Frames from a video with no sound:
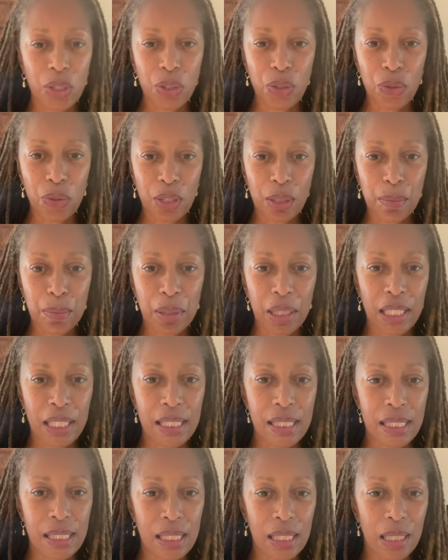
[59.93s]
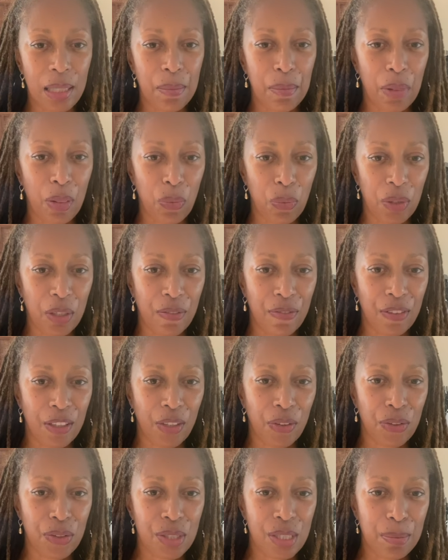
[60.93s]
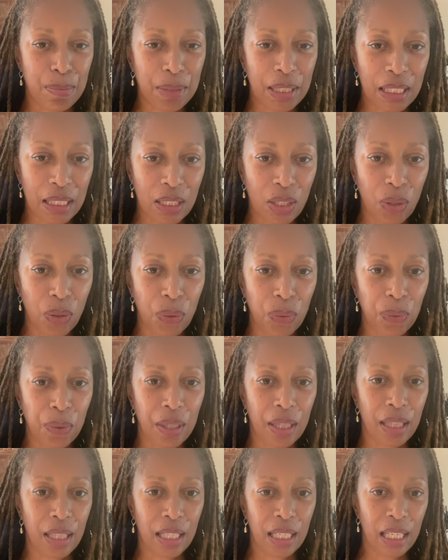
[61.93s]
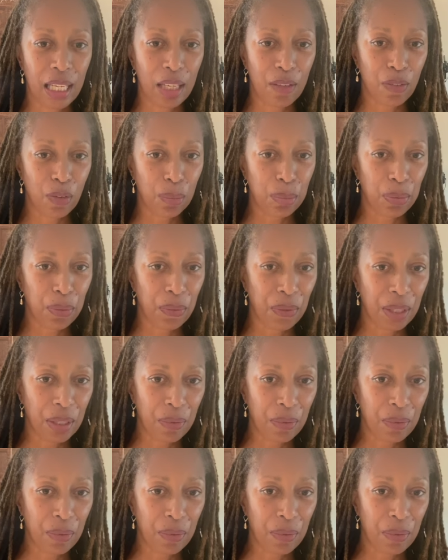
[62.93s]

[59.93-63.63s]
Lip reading: you can place them 3 fingers below the navel point